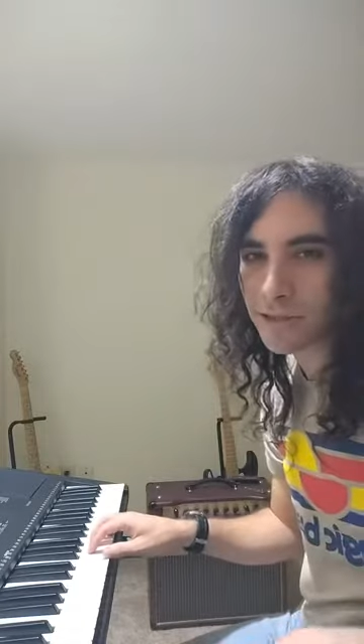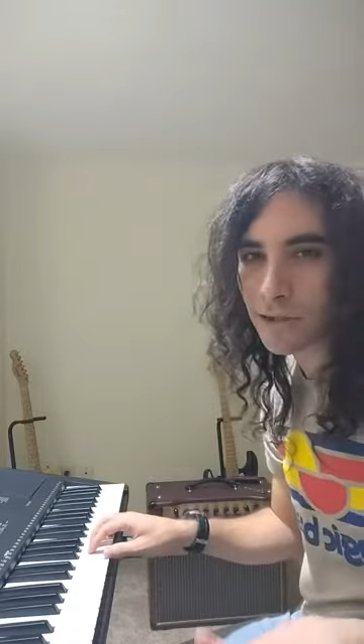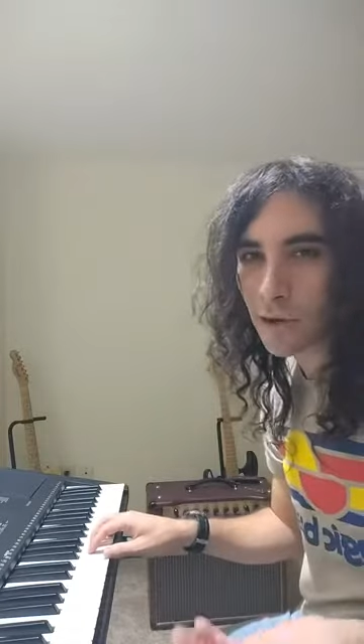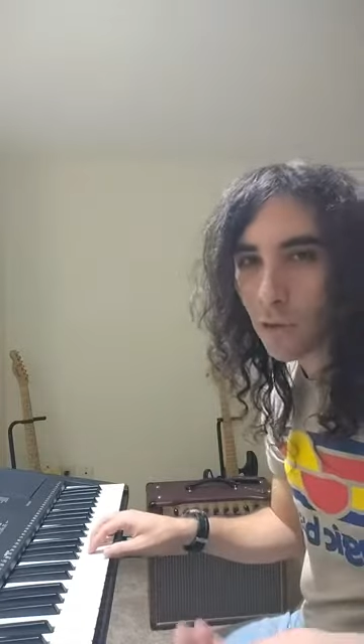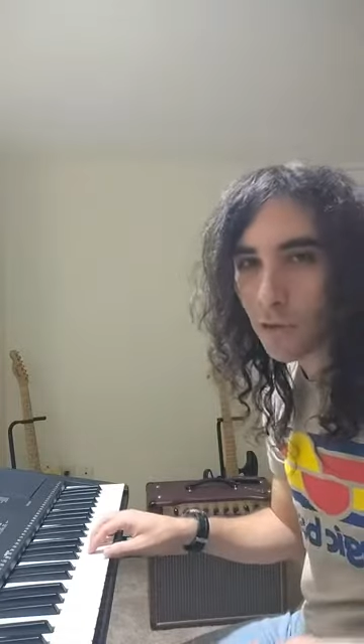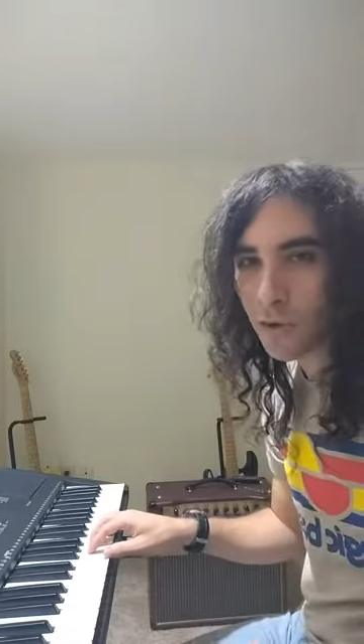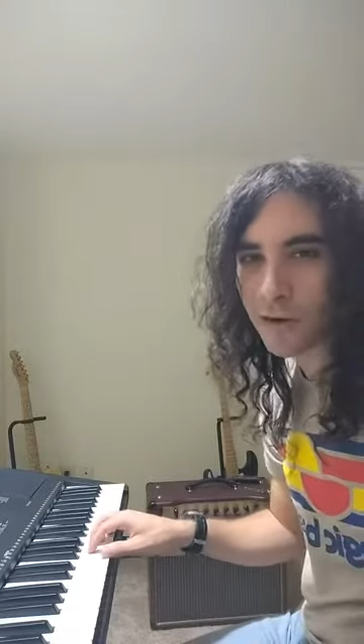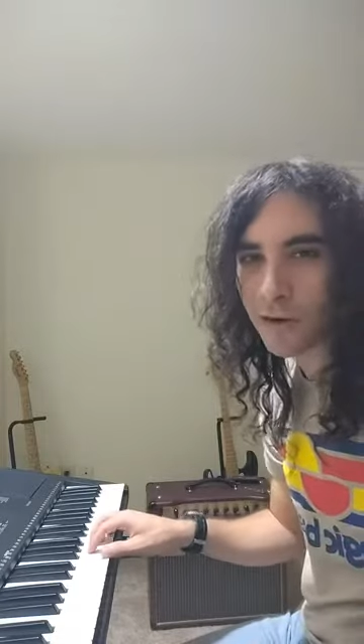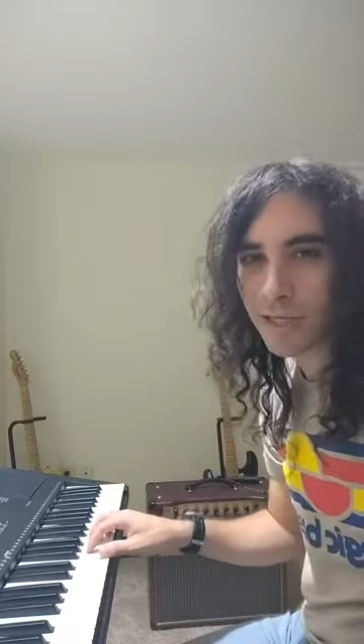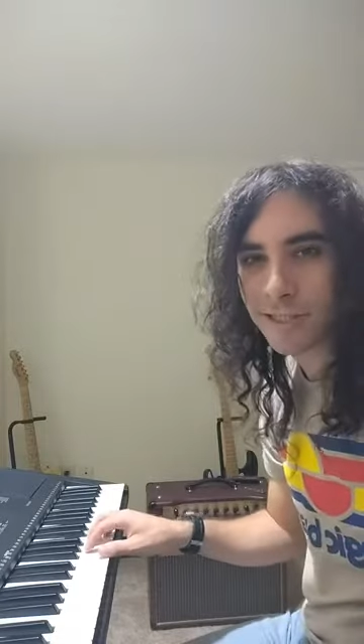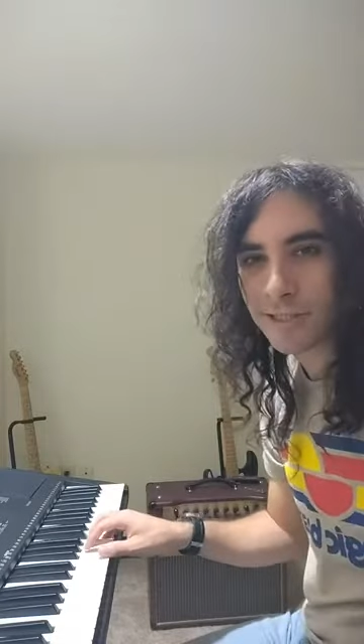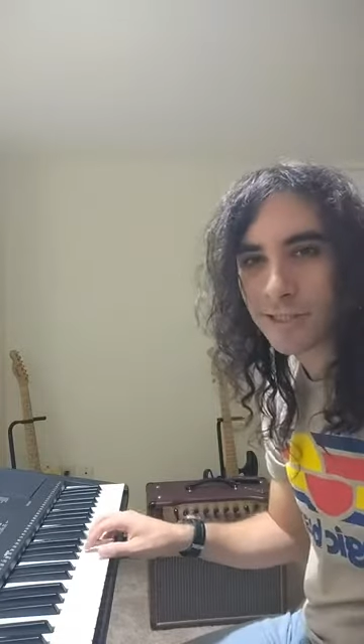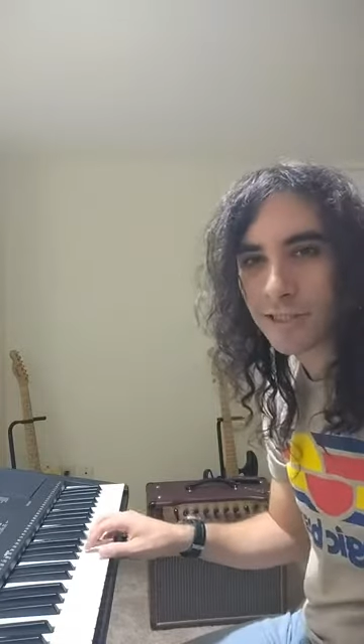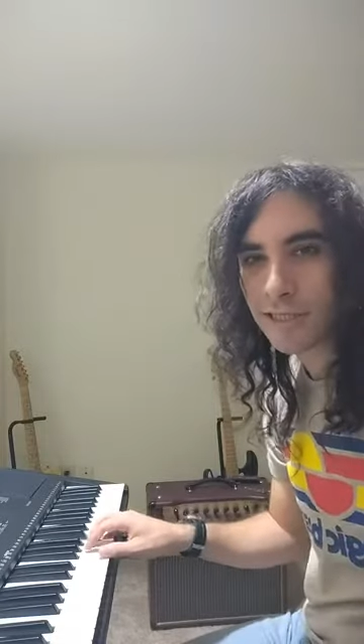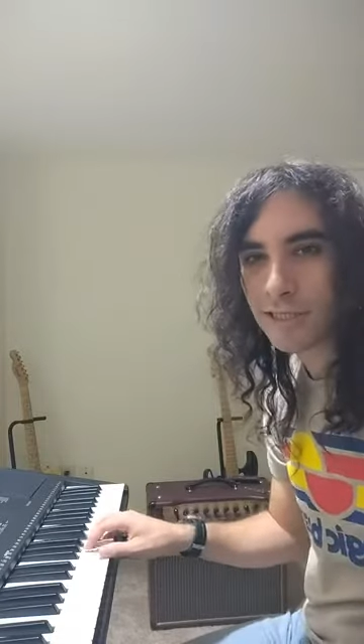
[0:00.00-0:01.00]
chord is
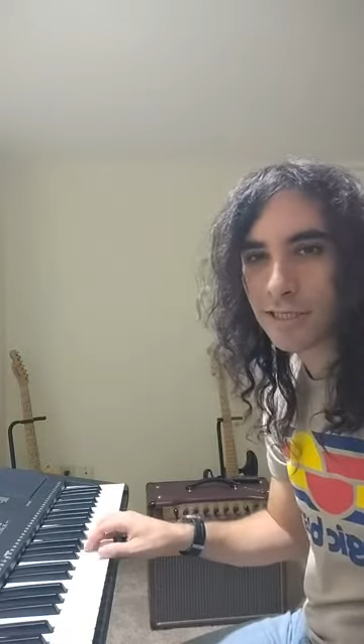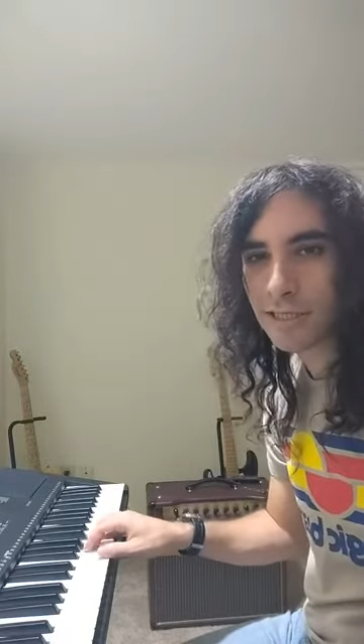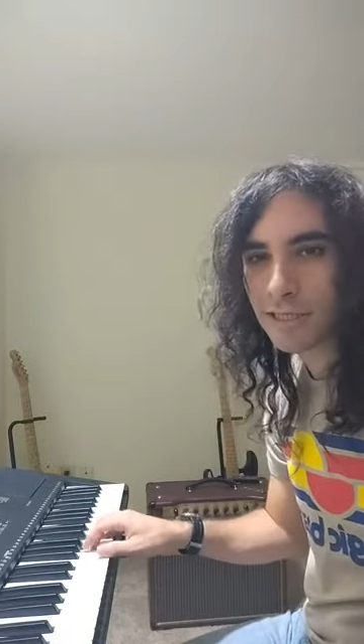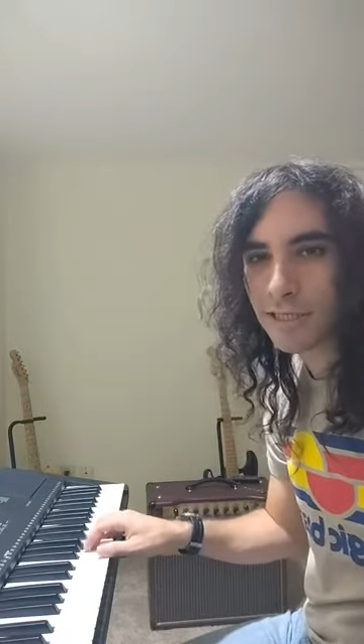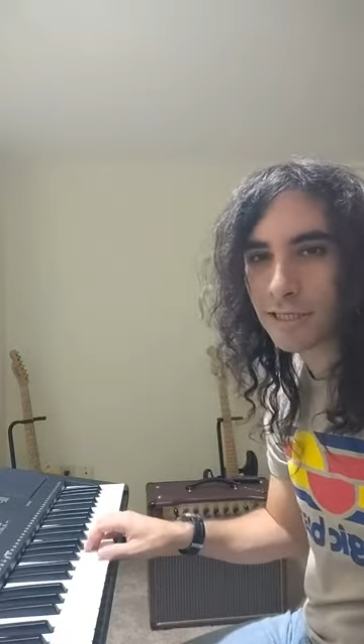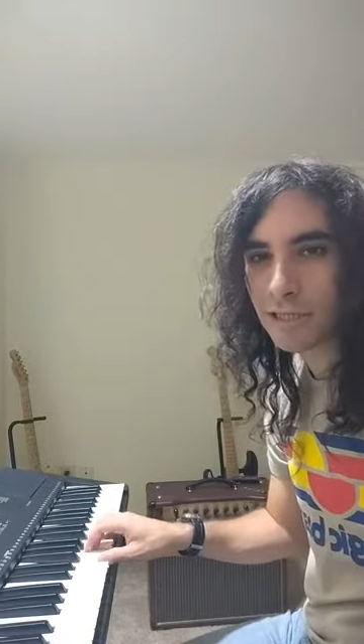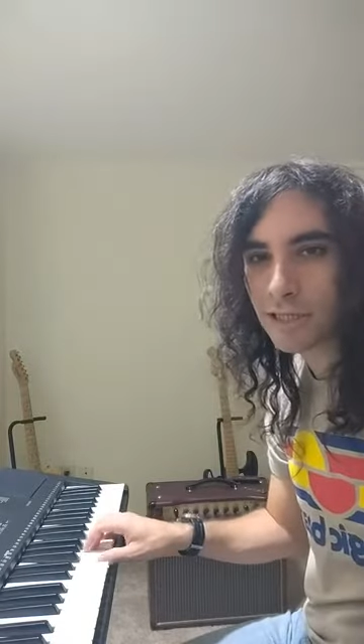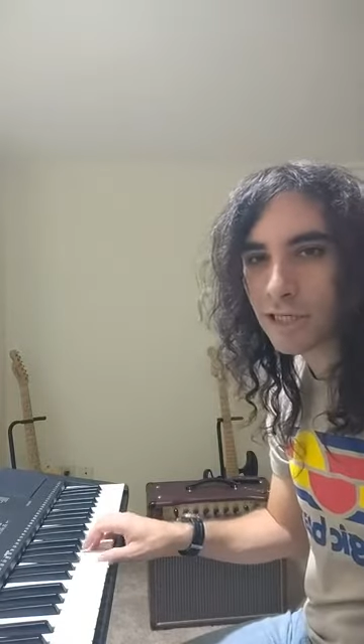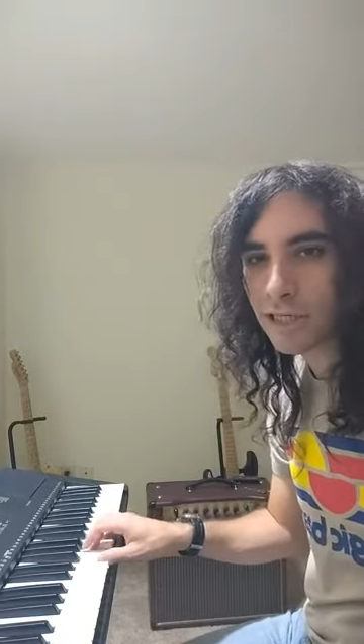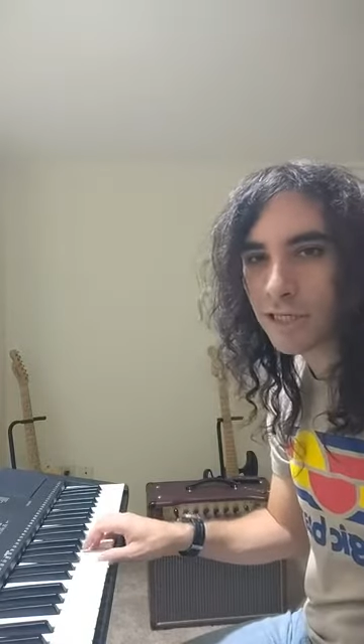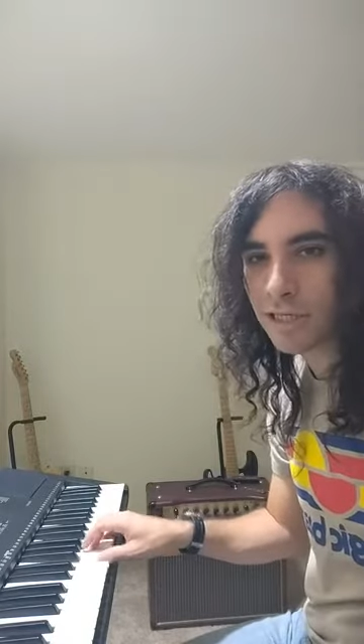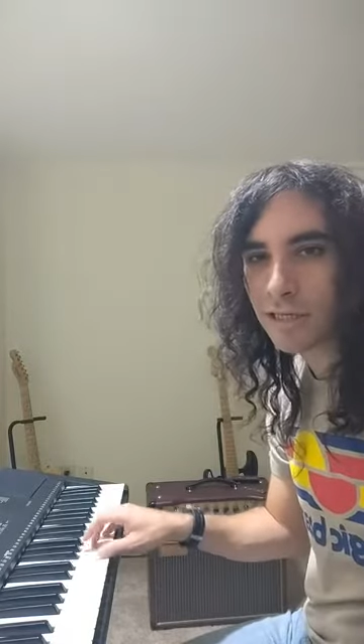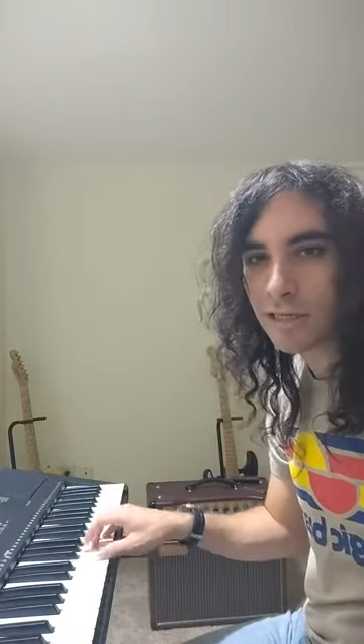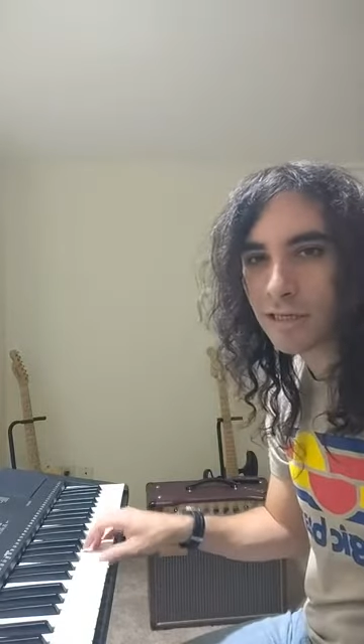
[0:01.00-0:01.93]
C, E, G.